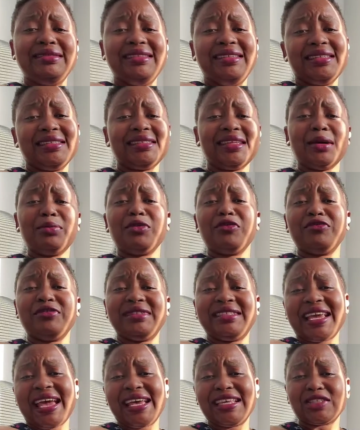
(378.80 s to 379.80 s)
this type of
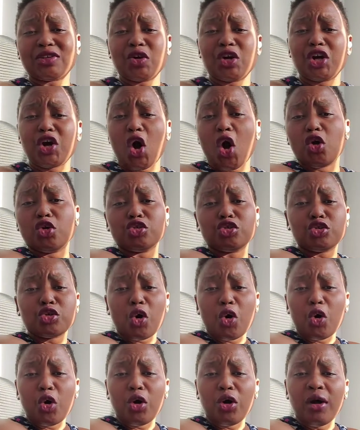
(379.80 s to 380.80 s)
desk or
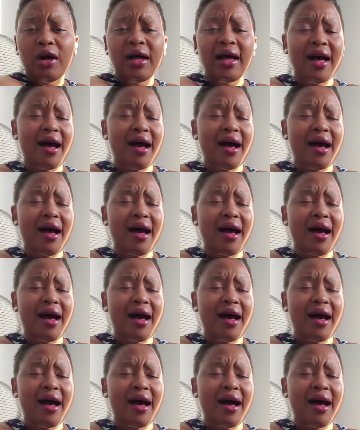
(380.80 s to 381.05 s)
console,